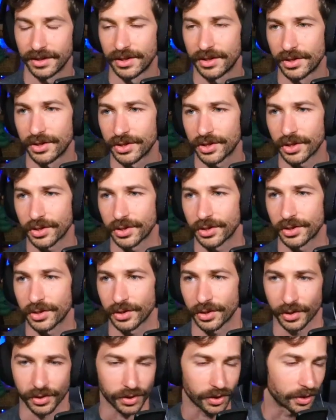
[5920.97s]
Sure,
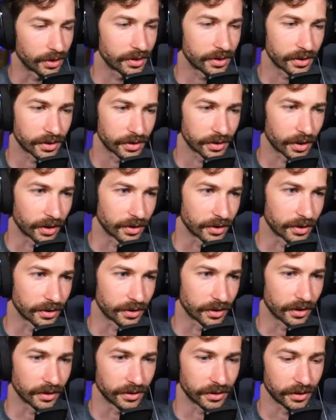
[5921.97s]
sure, sure. Sure, sure, sure, sure, sure, sure,
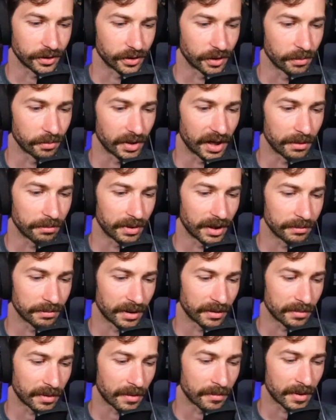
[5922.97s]
sure, sure, sure, bet, bet,
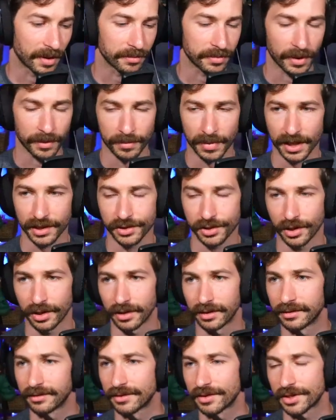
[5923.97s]
bet, bet, bet, bet, bet,
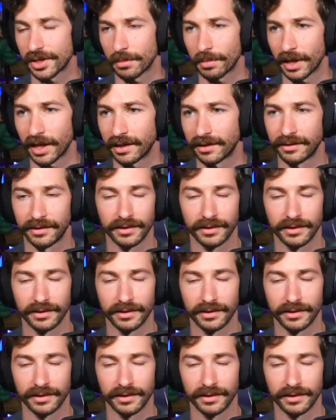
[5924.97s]
sure, sure, bet.